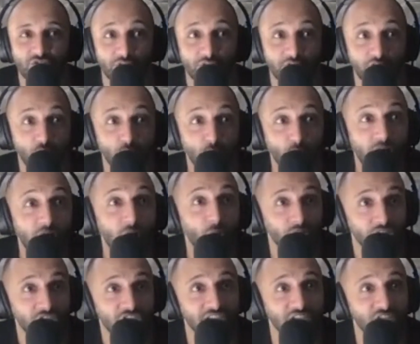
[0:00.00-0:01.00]
So if you are
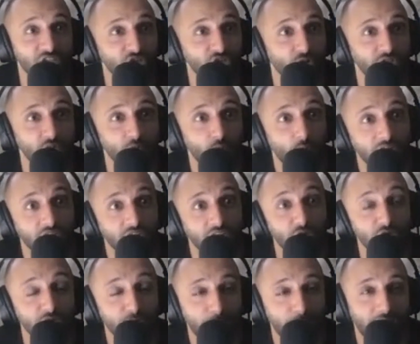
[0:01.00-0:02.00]
watching the show and you're wondering
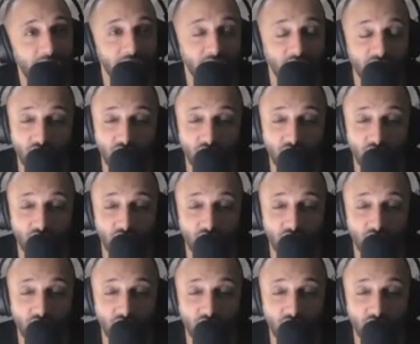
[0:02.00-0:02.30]
who's playing,